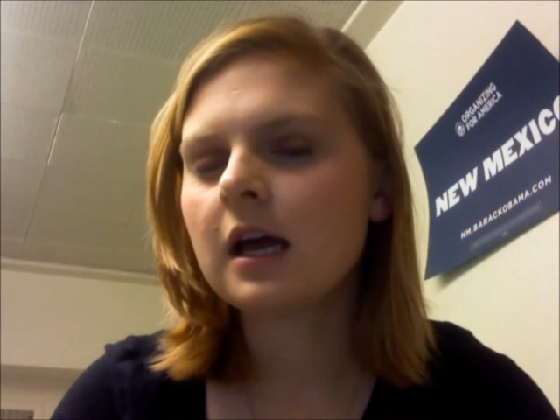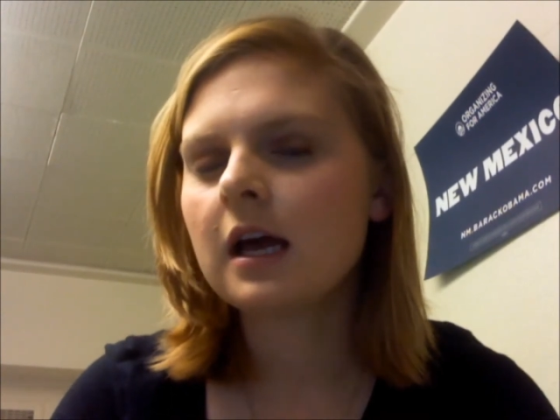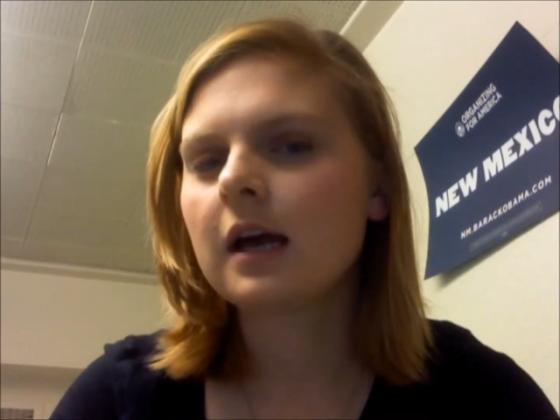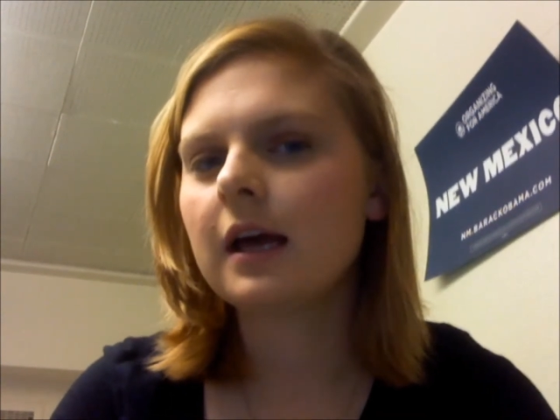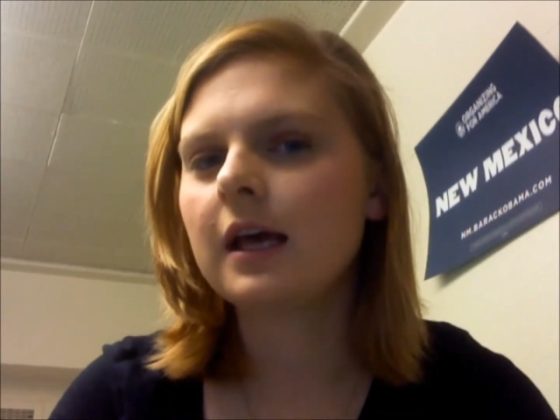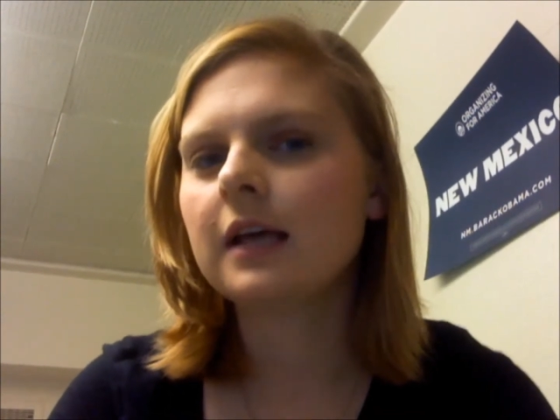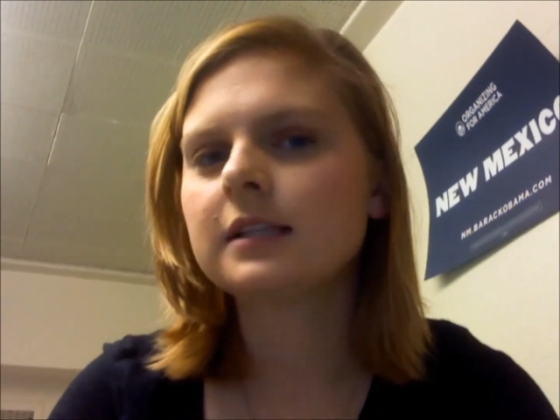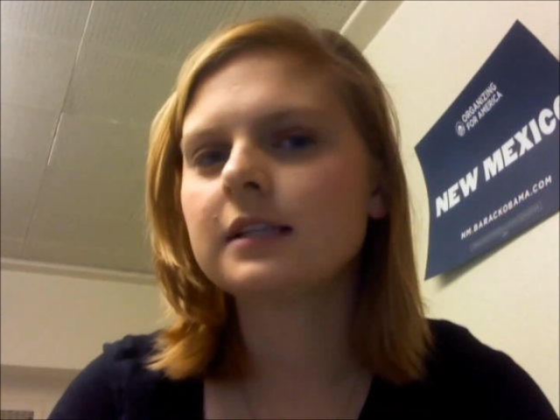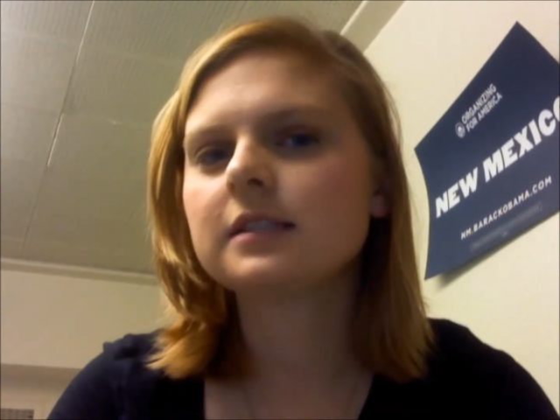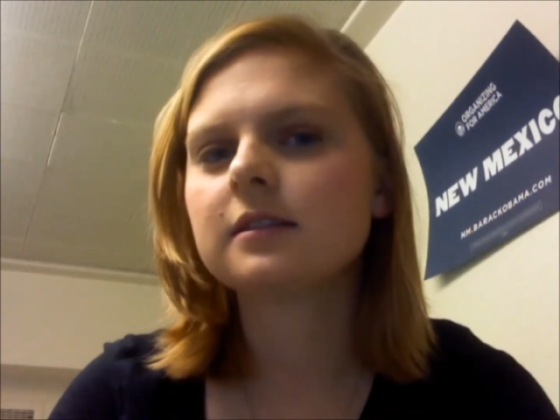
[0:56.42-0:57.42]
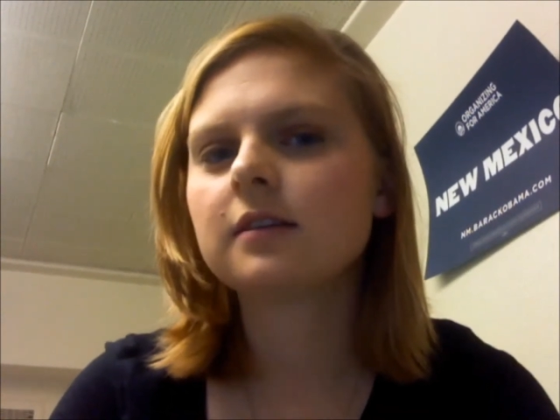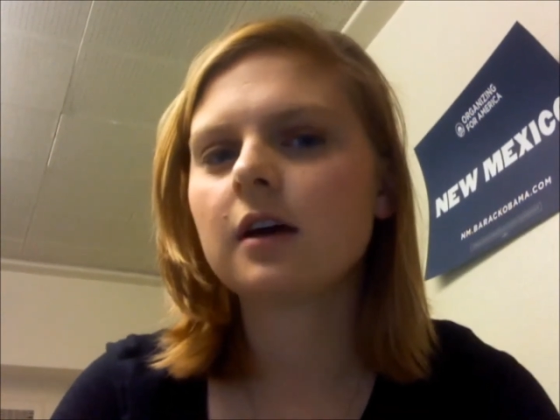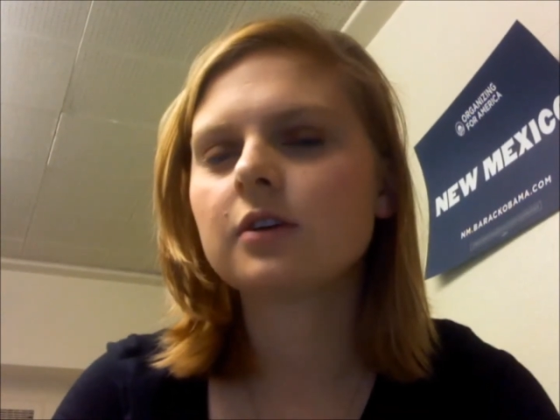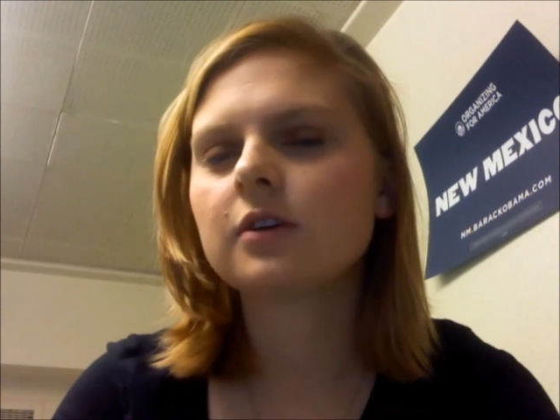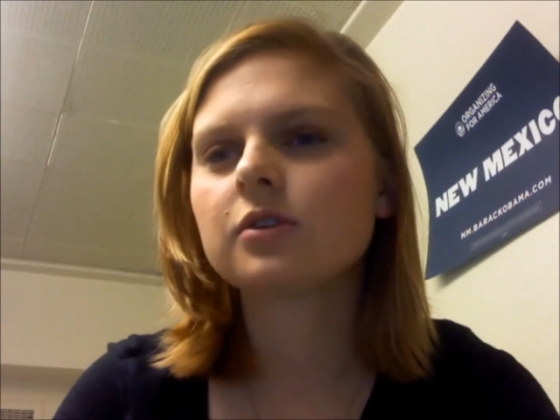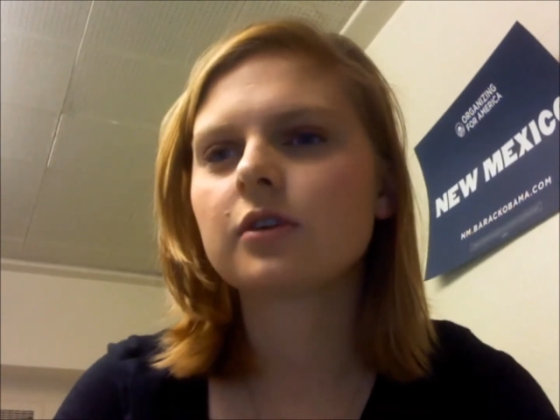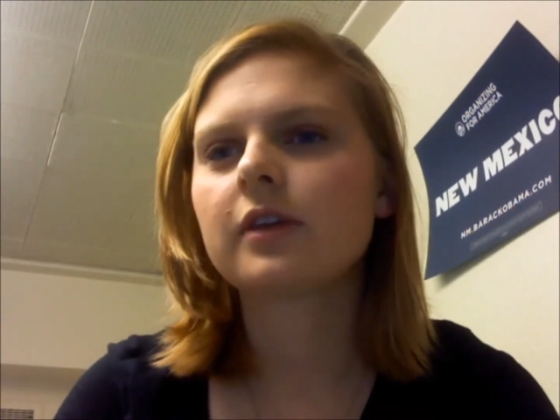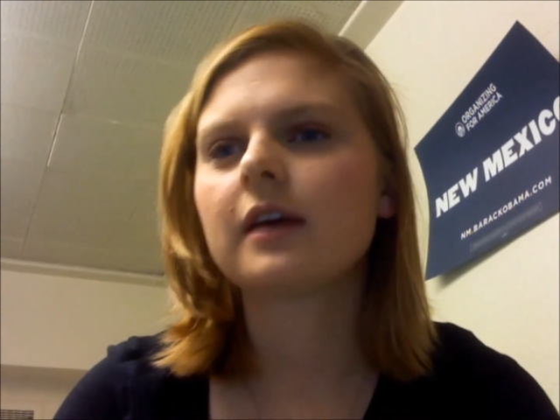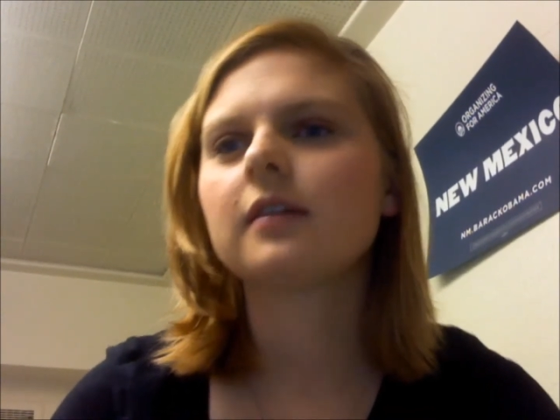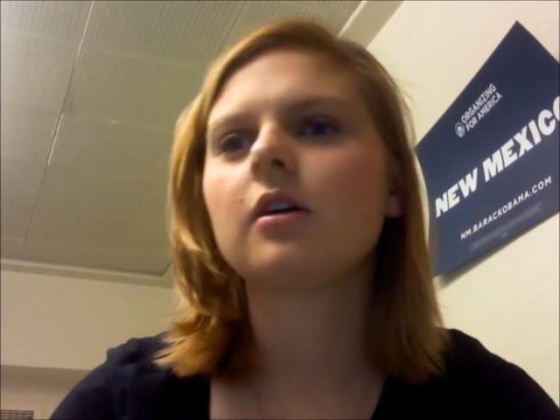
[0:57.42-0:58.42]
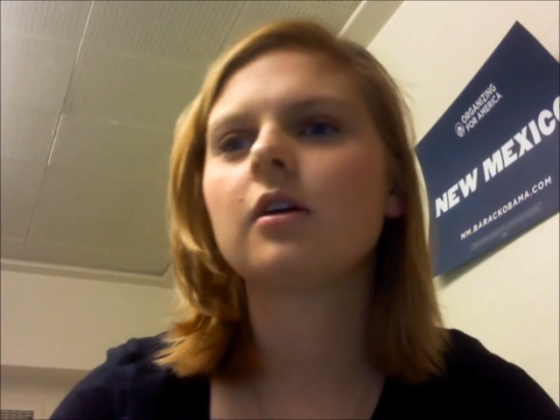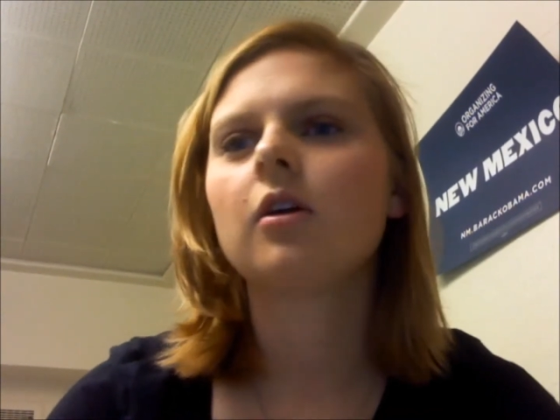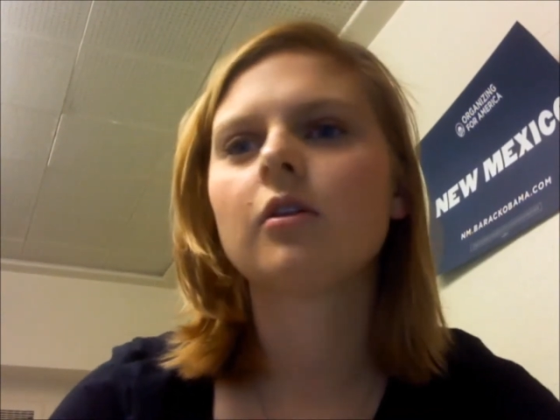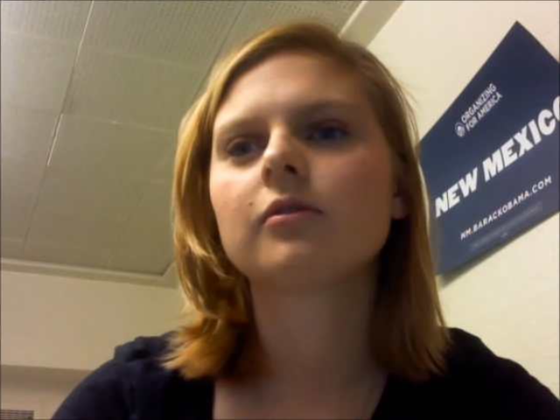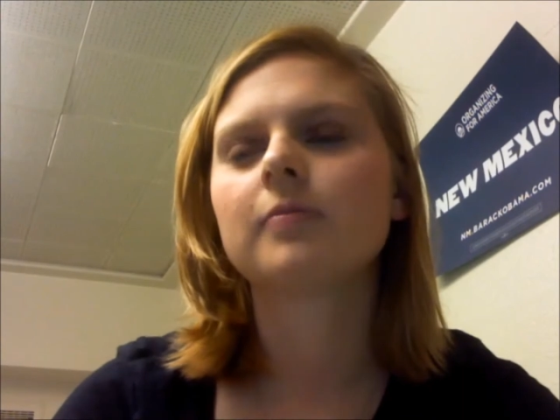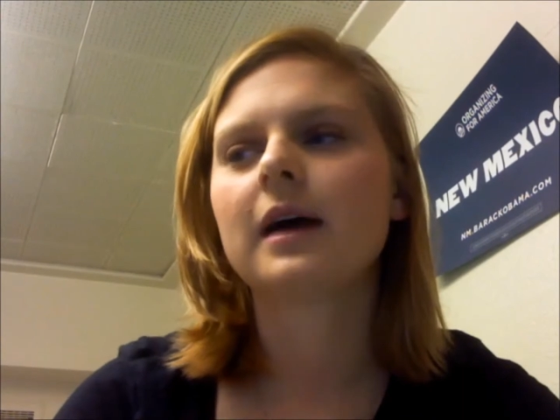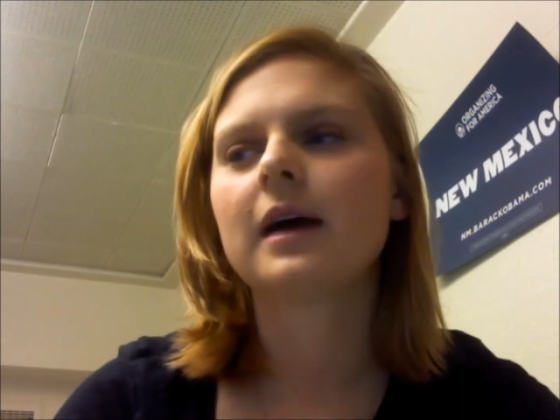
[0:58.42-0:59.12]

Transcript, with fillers: and not sure that all of my